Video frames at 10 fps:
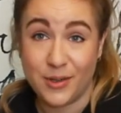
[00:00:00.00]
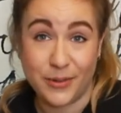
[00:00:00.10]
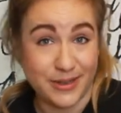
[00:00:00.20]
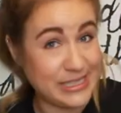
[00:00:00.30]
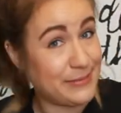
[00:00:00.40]

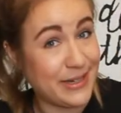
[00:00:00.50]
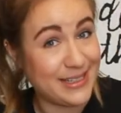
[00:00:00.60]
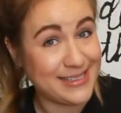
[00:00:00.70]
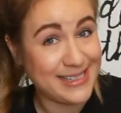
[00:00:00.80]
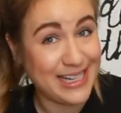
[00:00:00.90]
with these
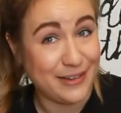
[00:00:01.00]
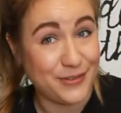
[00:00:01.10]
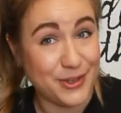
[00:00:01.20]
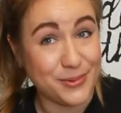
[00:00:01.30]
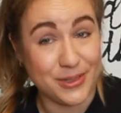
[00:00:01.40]
mugs
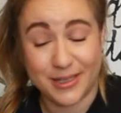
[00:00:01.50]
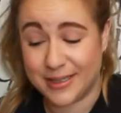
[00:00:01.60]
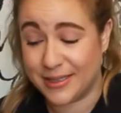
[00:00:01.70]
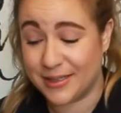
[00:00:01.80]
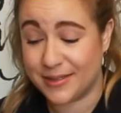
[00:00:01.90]
if you
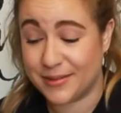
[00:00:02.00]
were